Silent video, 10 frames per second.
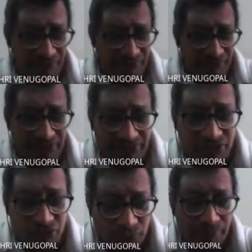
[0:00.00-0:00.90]
your
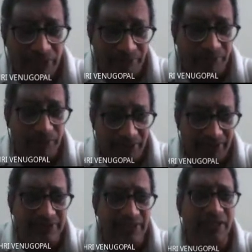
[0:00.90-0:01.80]
convenience to make
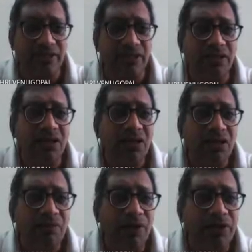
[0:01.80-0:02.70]
people understand.
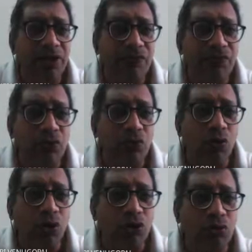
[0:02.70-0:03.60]
But if
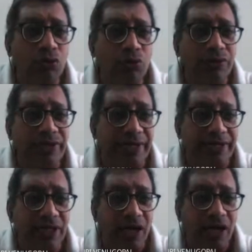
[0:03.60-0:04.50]
you go to
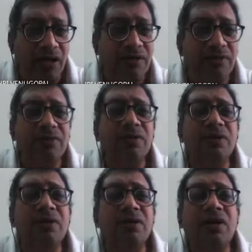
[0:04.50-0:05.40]
data,
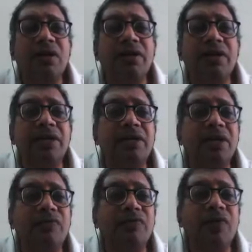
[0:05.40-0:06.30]
not
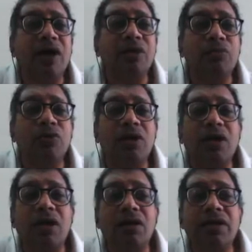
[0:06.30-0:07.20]
data,
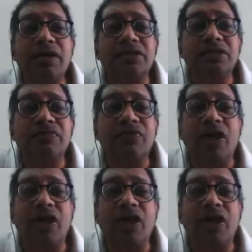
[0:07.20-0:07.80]
formula, yes,